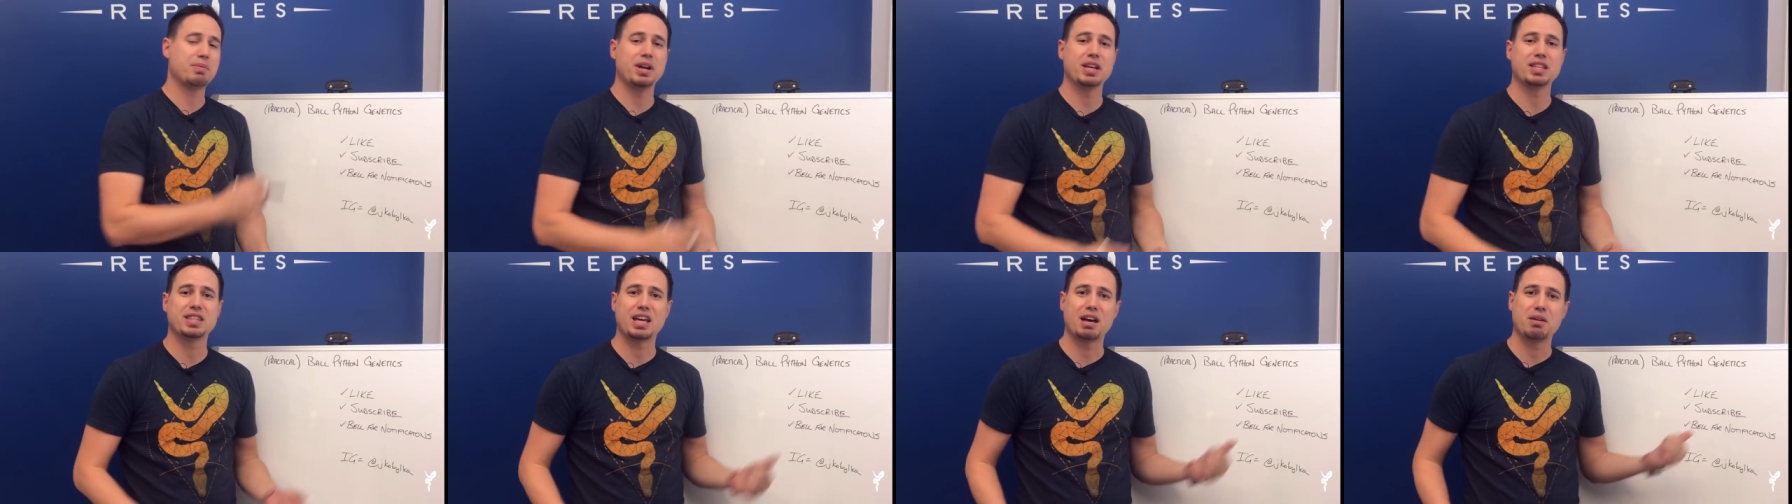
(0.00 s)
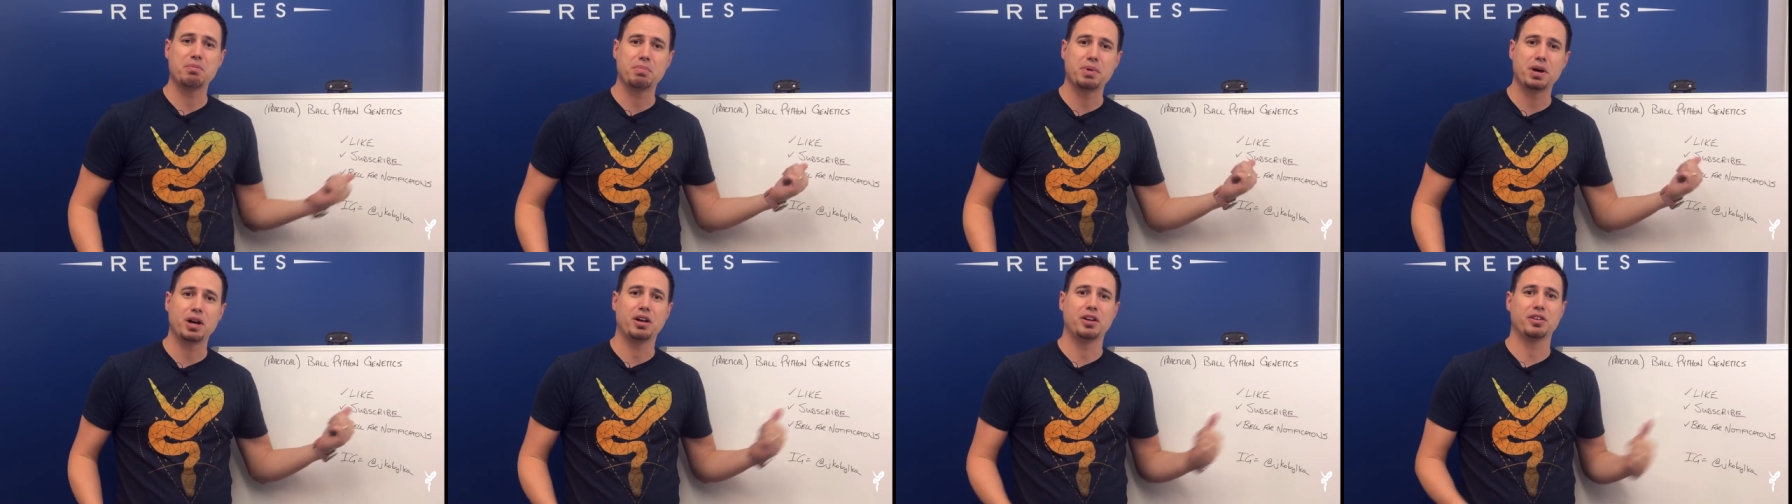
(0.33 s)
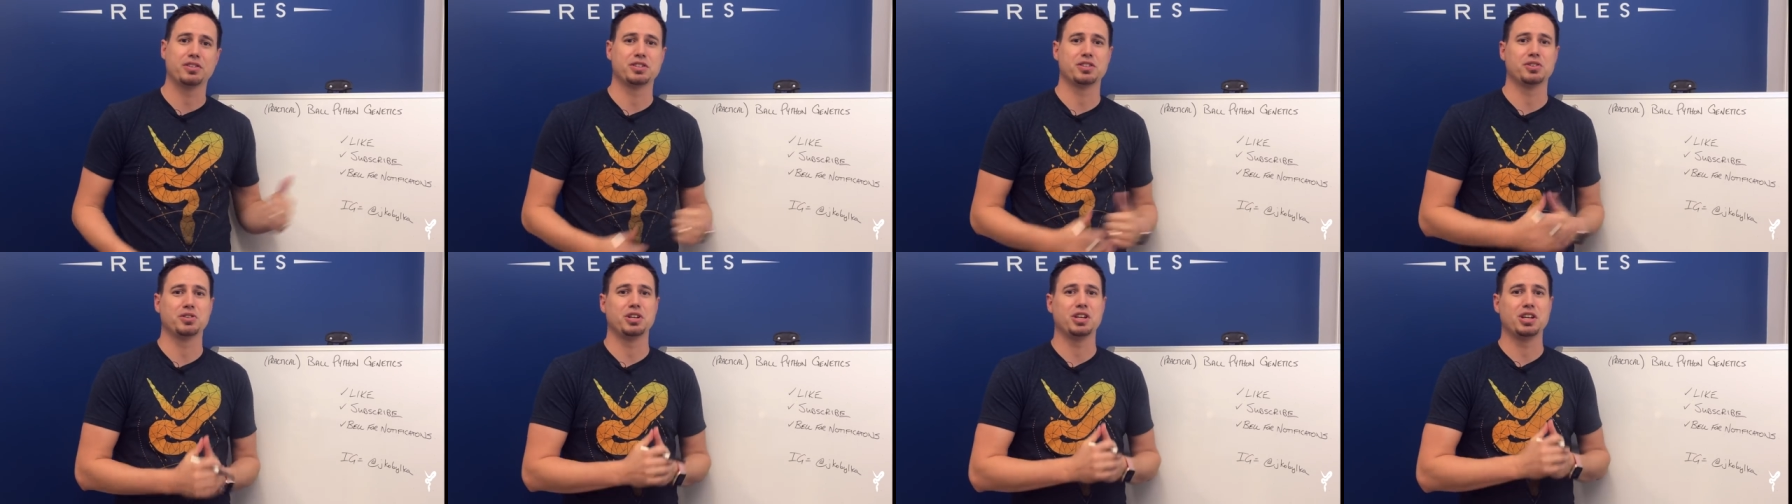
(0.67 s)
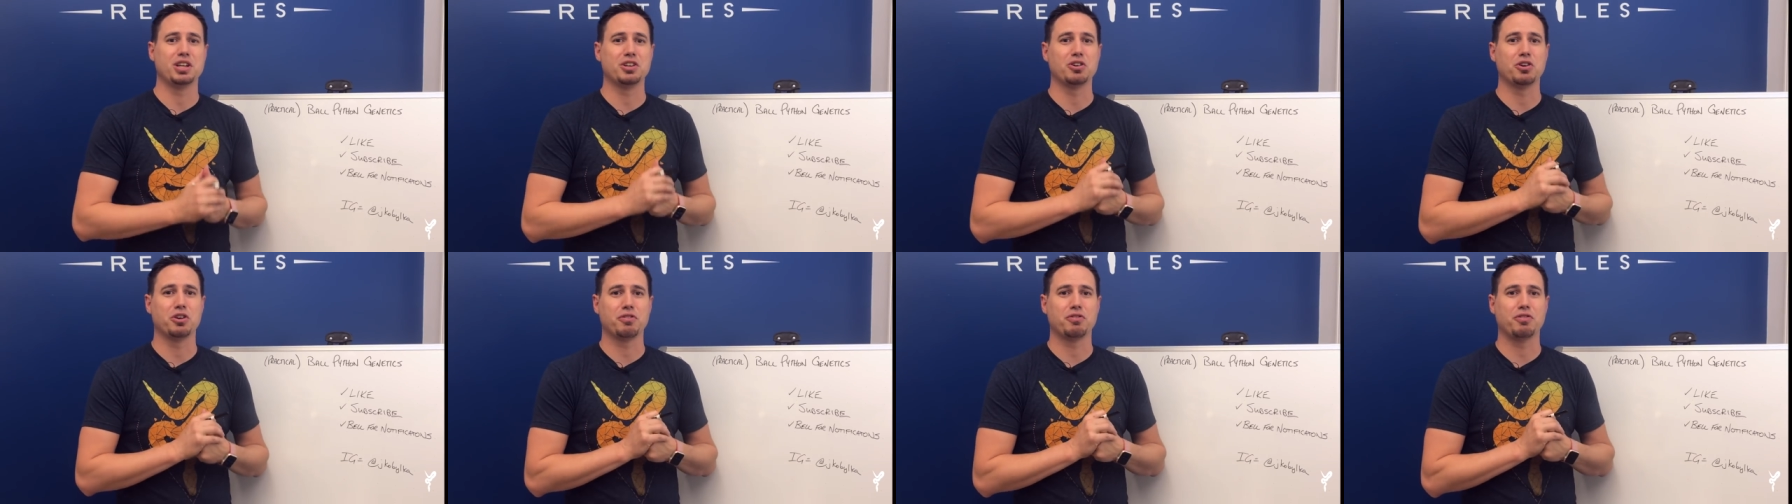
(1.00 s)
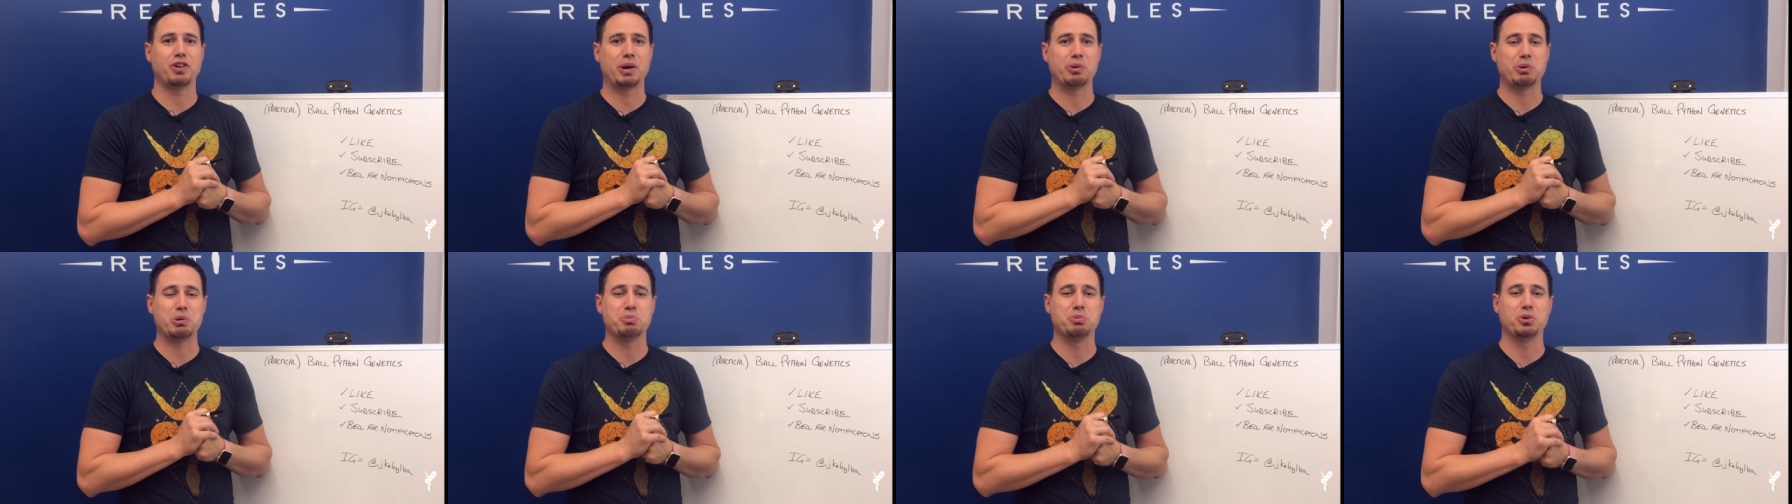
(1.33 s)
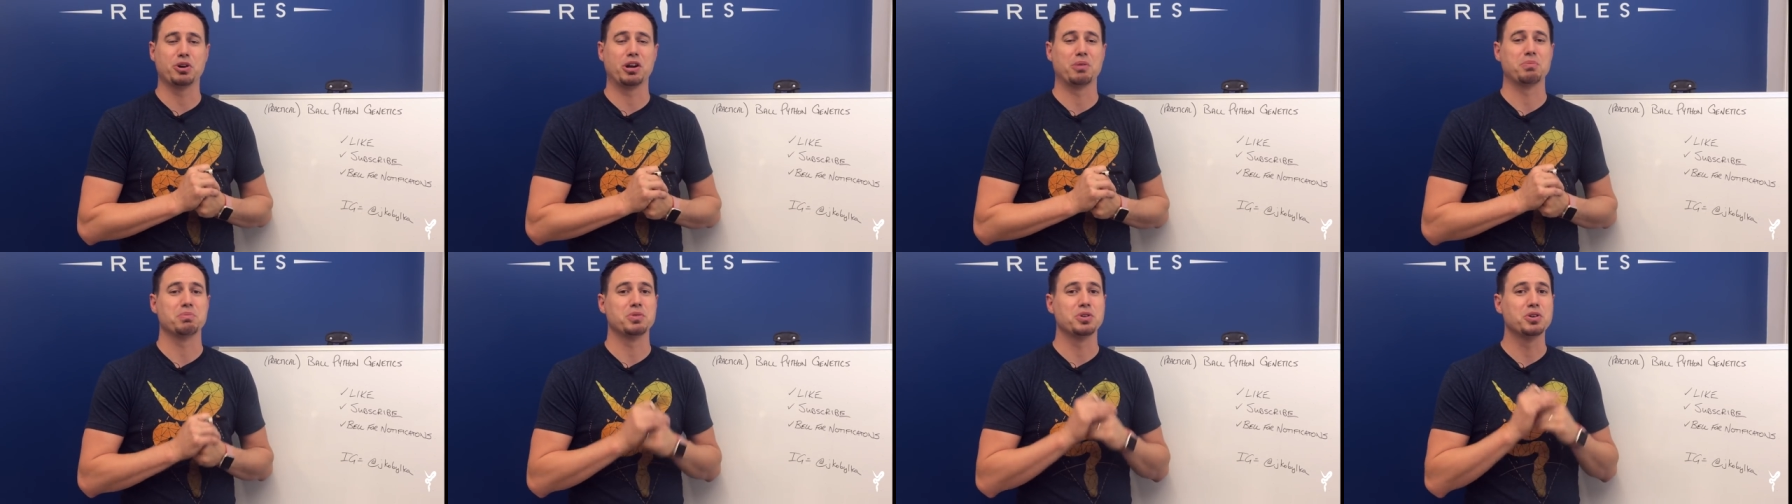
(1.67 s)
Hit that bell so you get notified when we
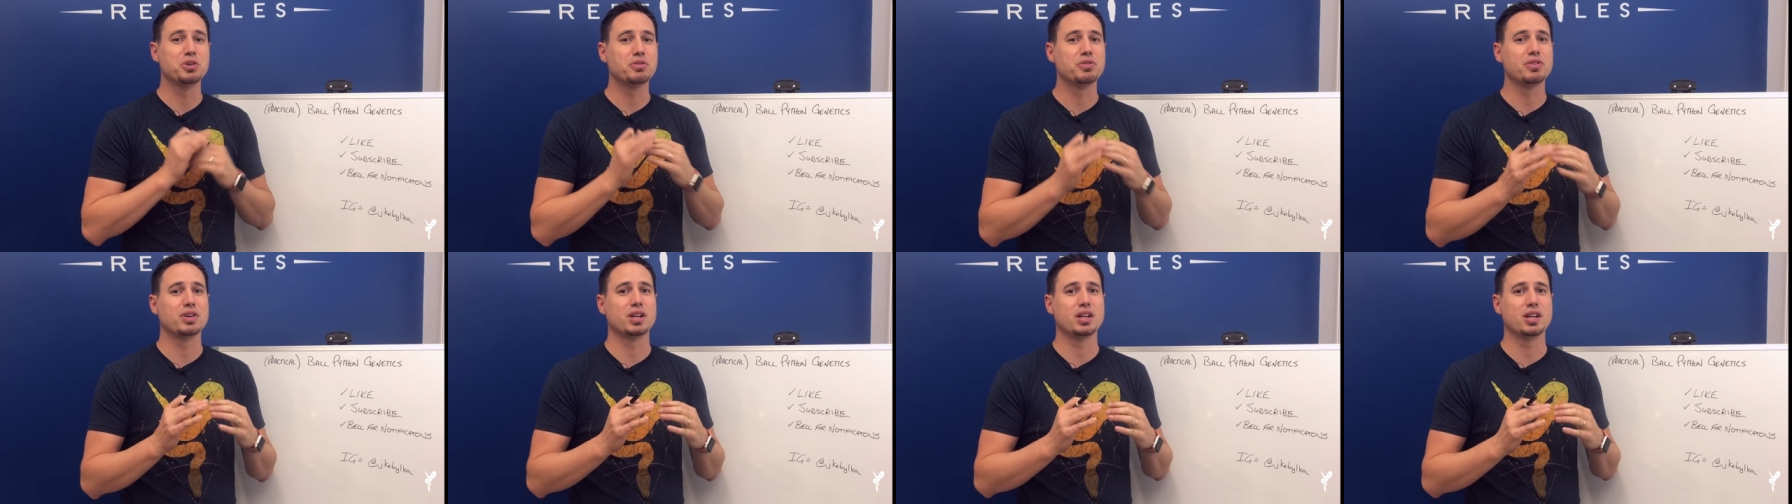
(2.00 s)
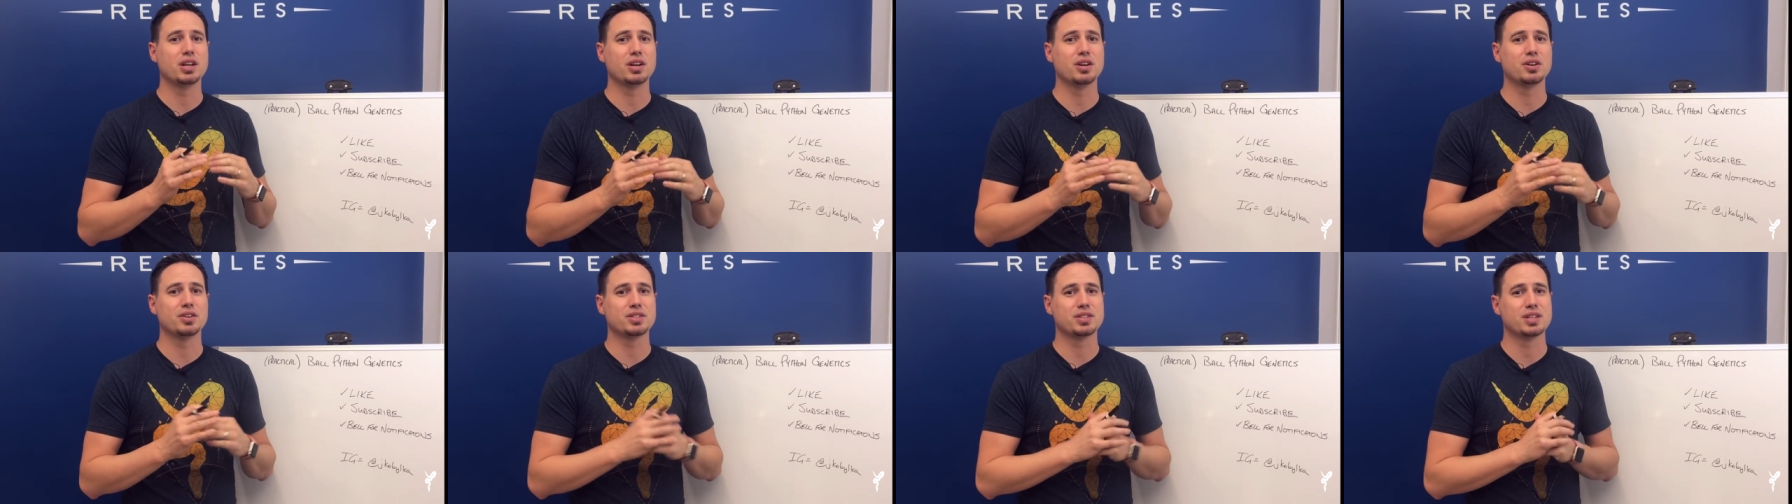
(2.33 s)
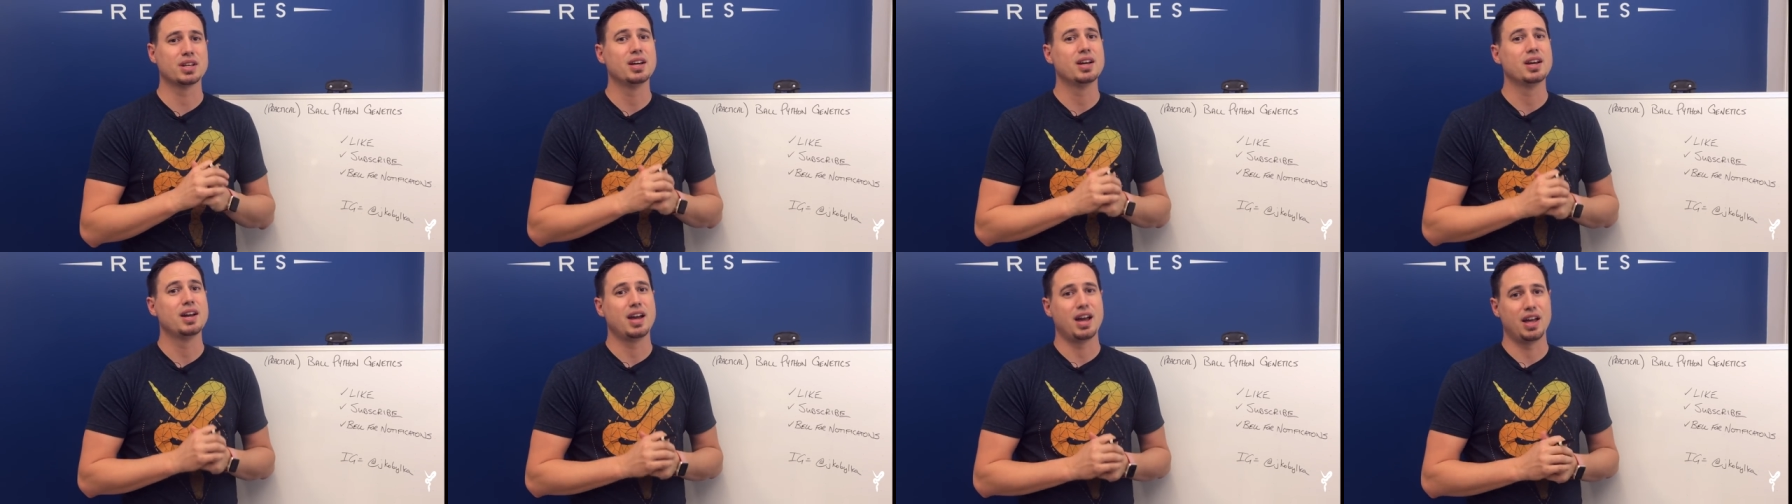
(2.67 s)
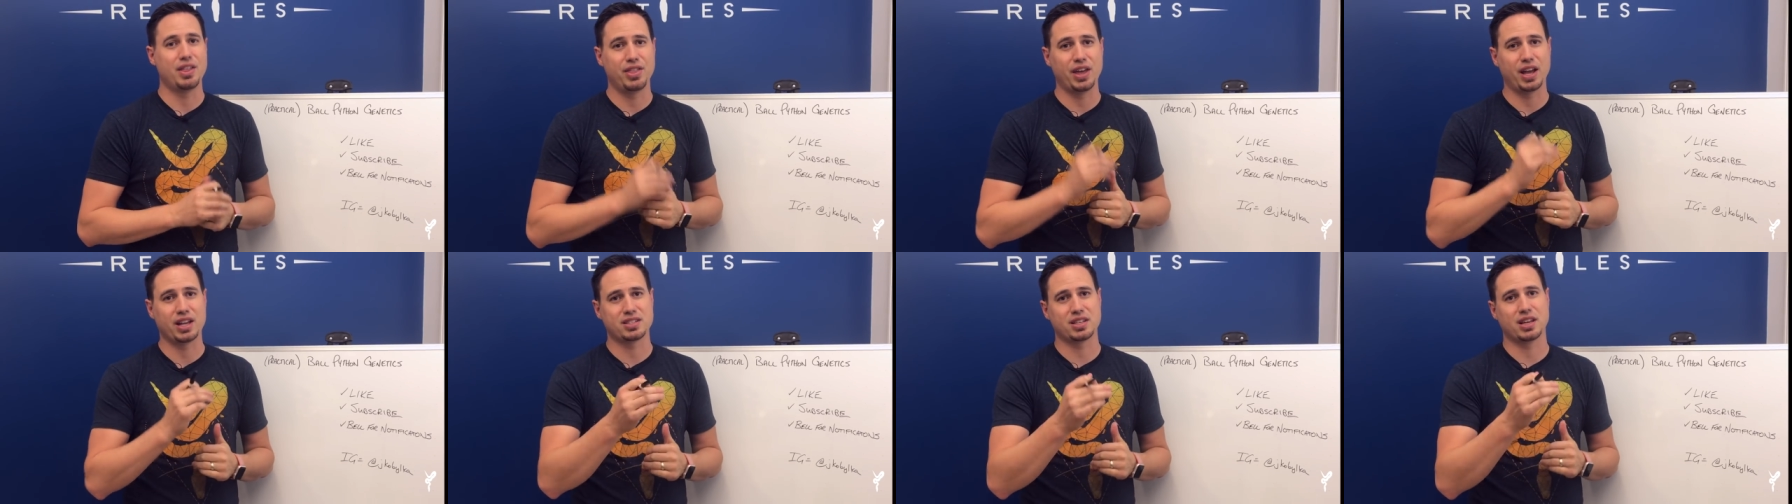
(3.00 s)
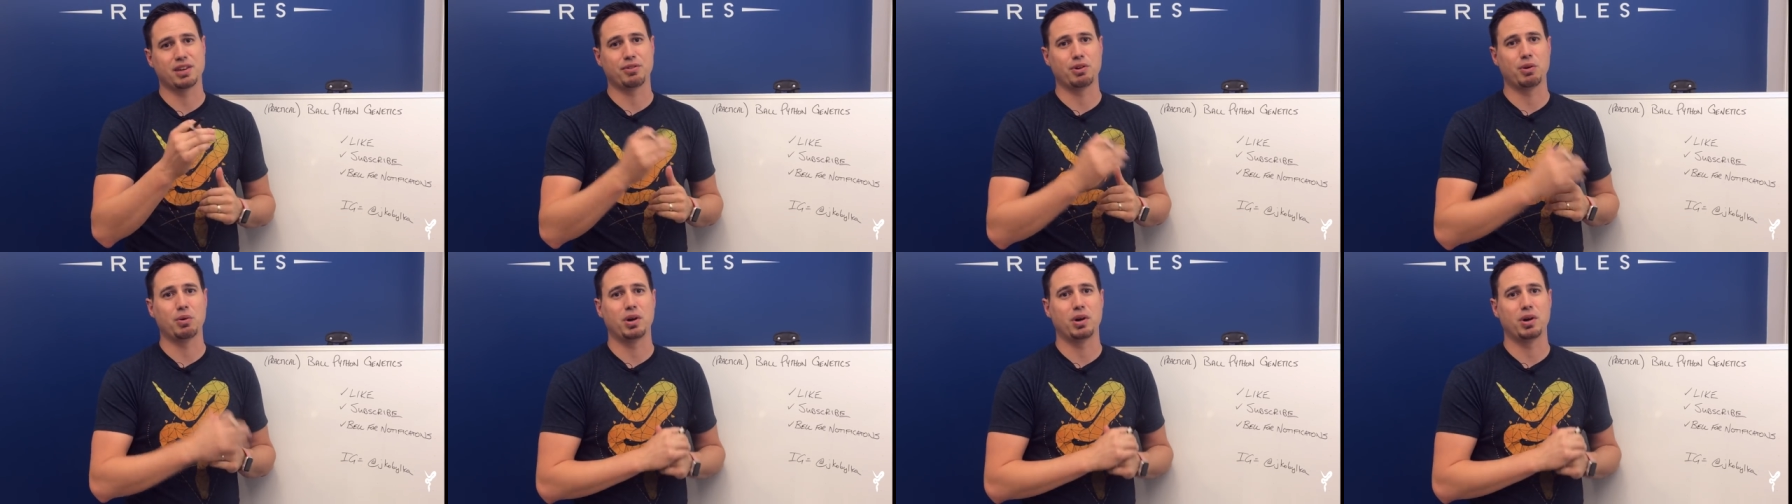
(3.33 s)
put up new videos. And thanks again for